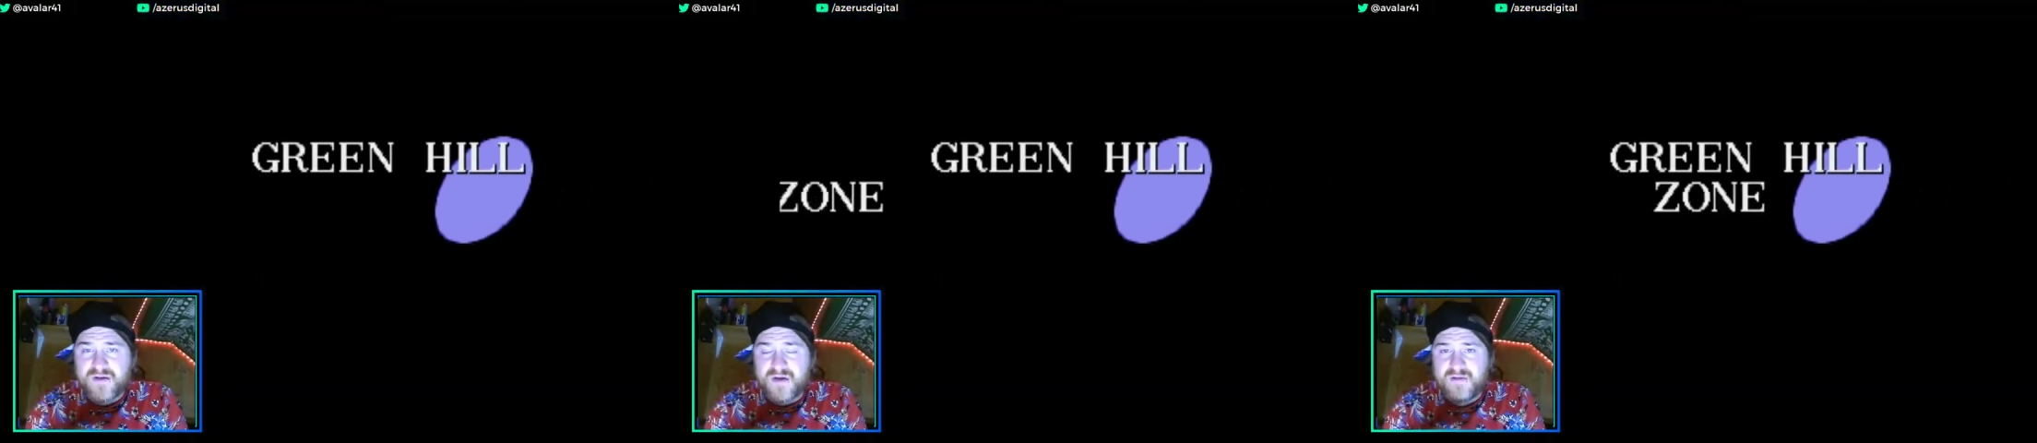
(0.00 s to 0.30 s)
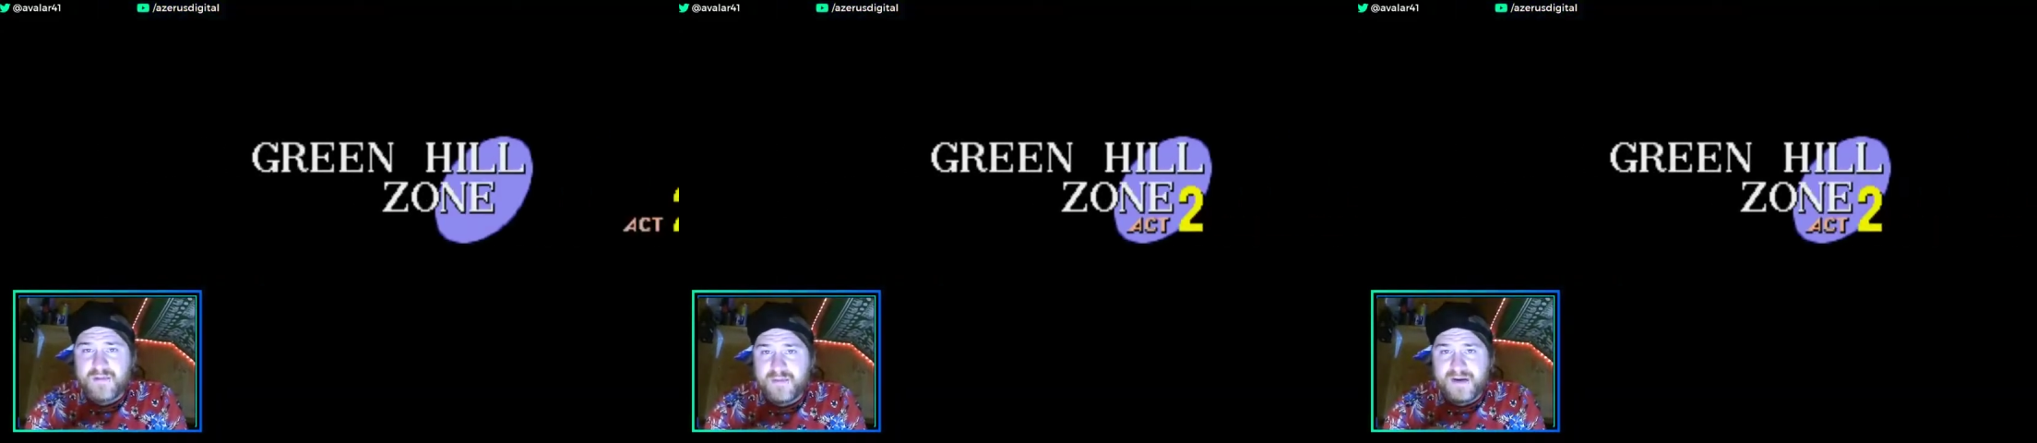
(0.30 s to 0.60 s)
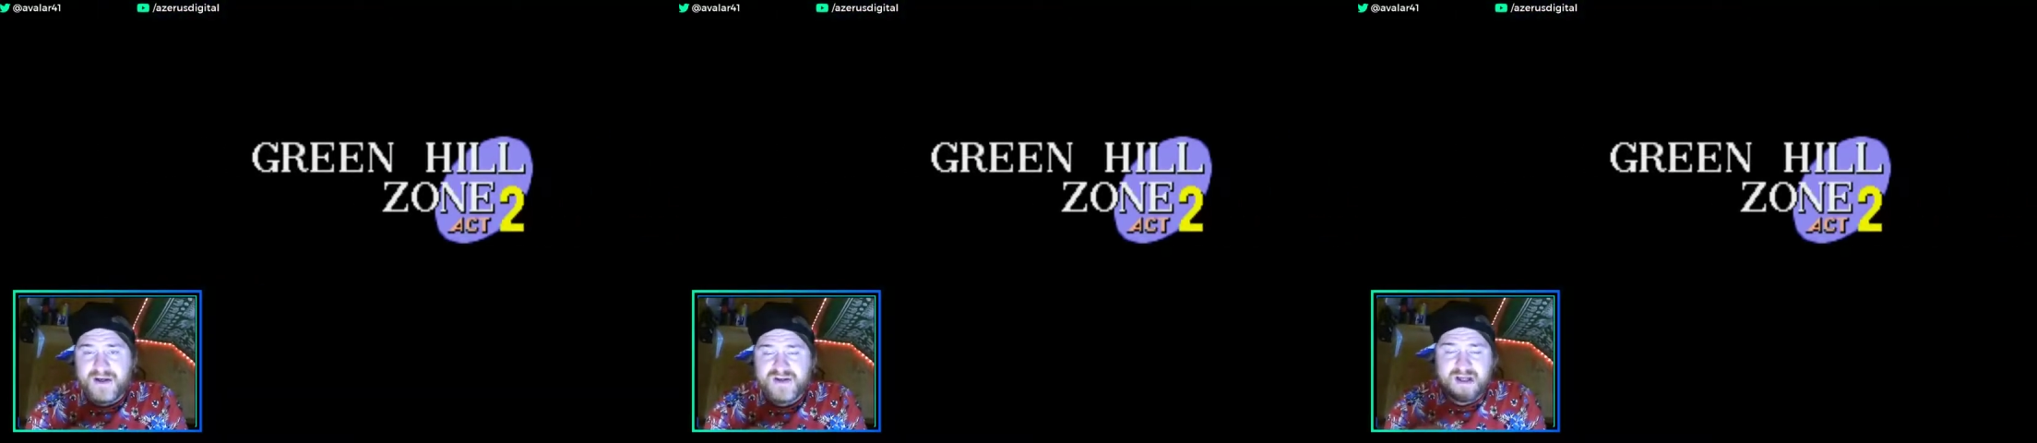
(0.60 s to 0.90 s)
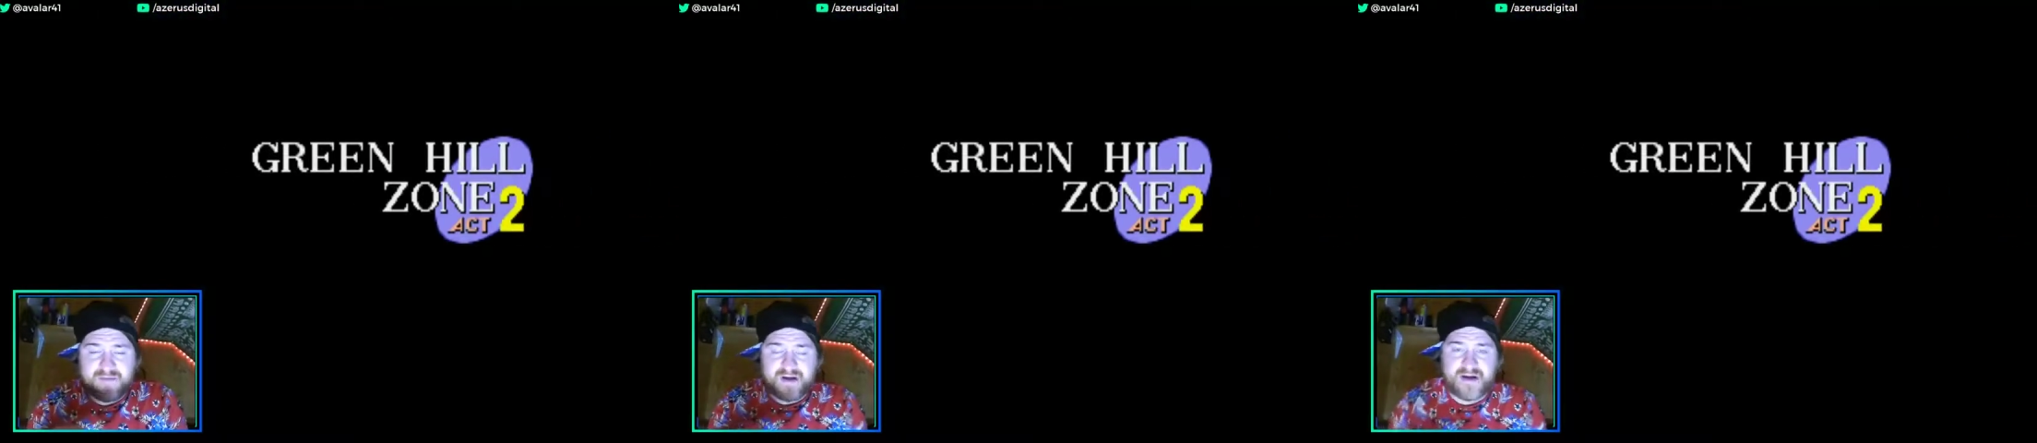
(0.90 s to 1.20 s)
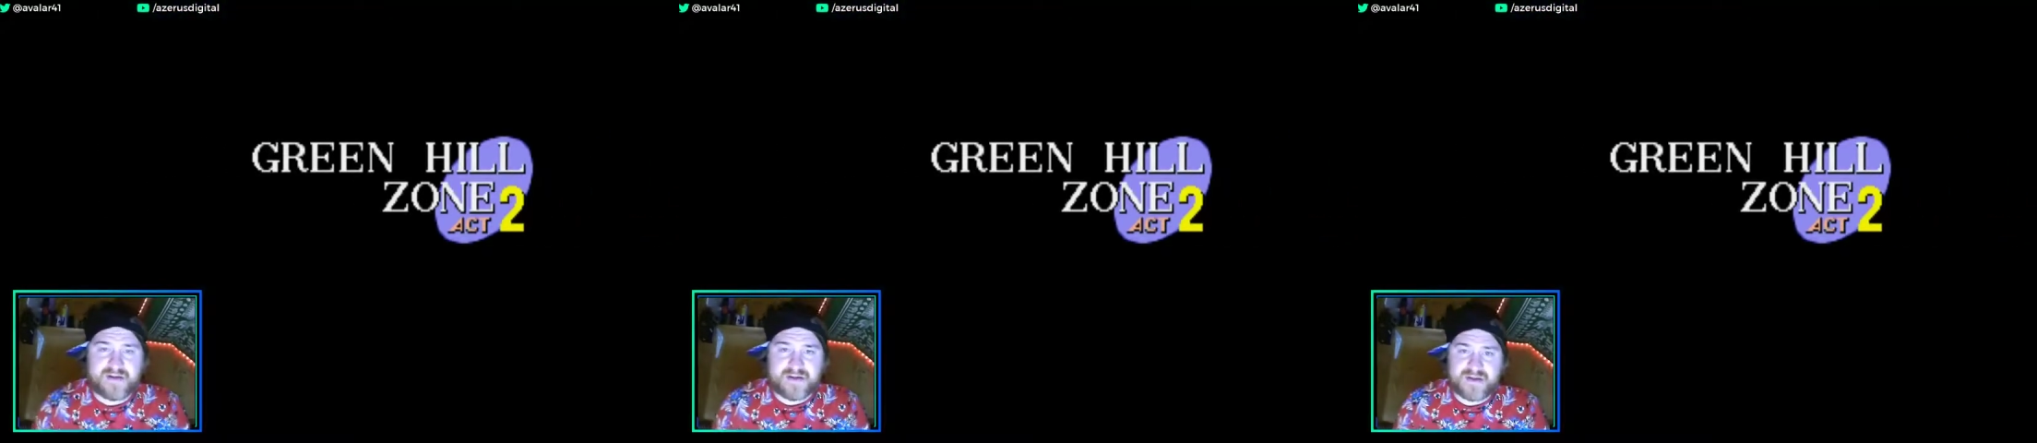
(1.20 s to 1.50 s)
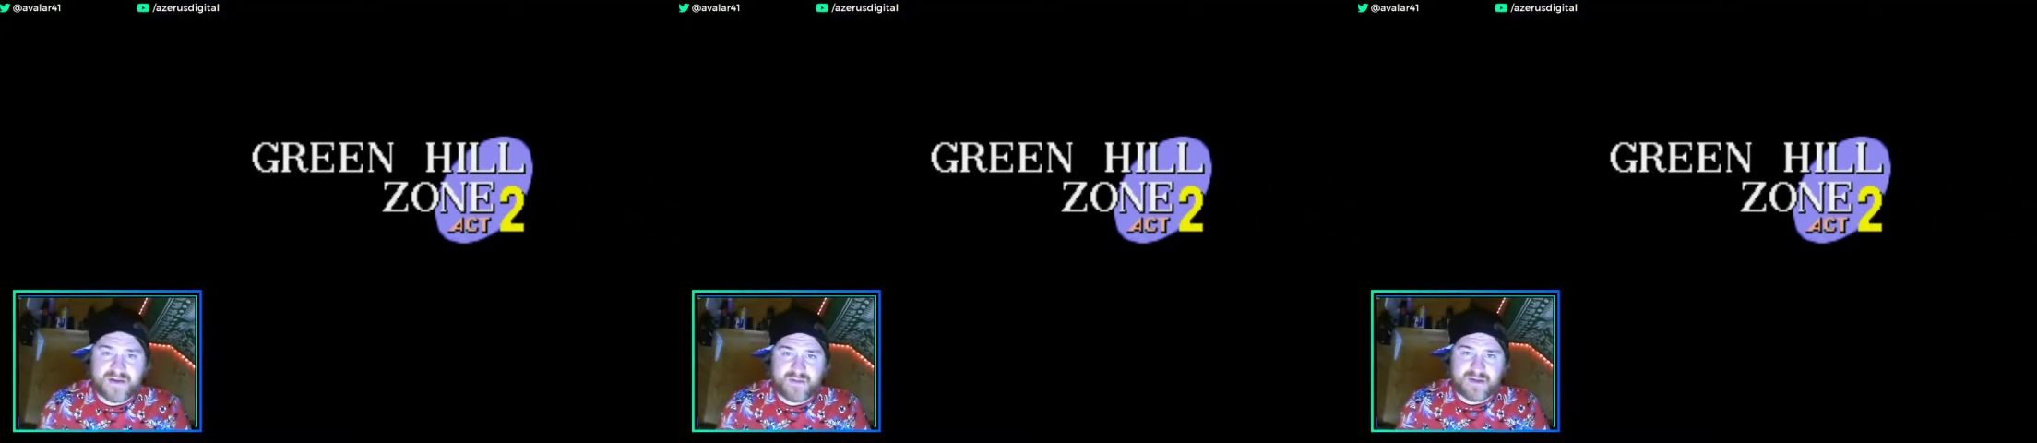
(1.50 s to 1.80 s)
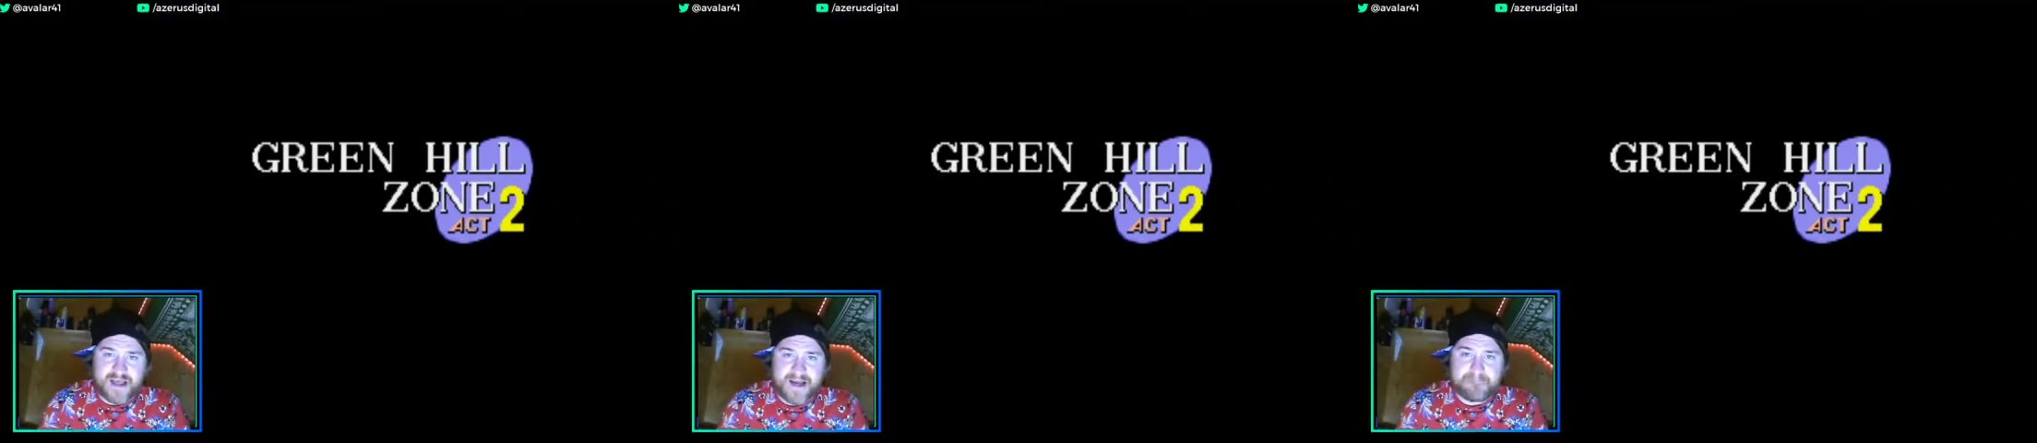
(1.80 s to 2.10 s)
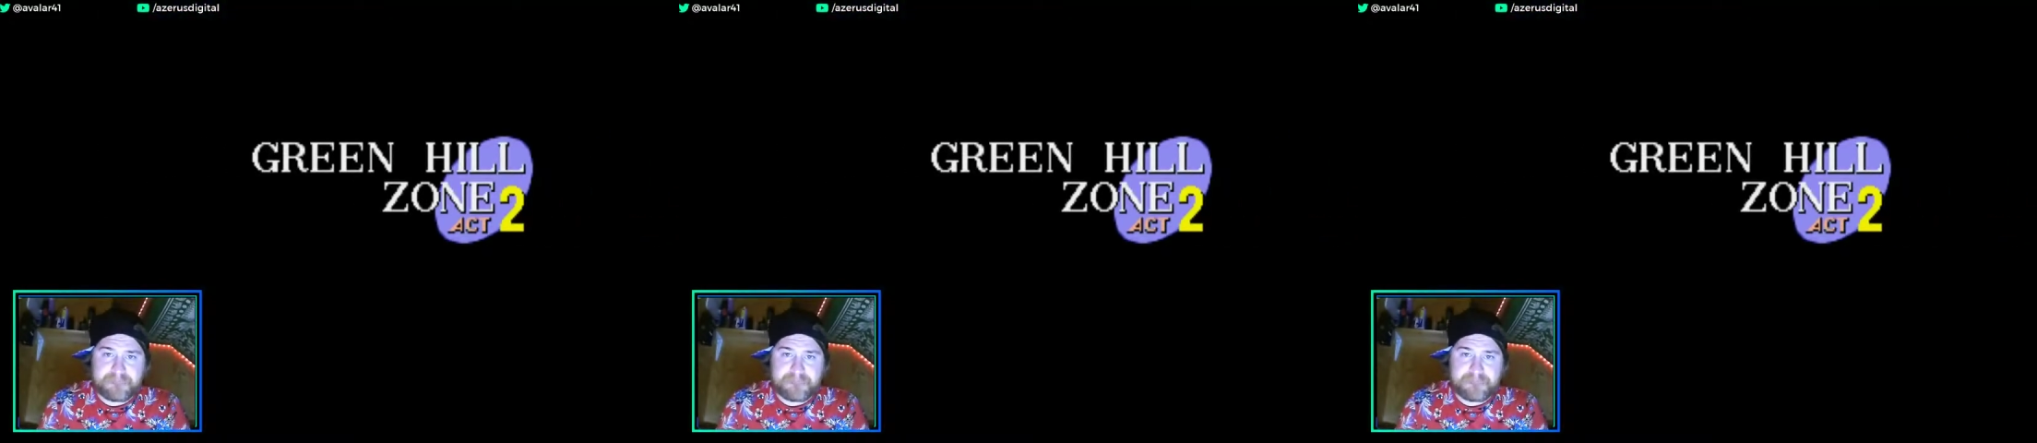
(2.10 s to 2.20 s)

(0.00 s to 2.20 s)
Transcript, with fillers: I don't remember actually having anything to do with the game.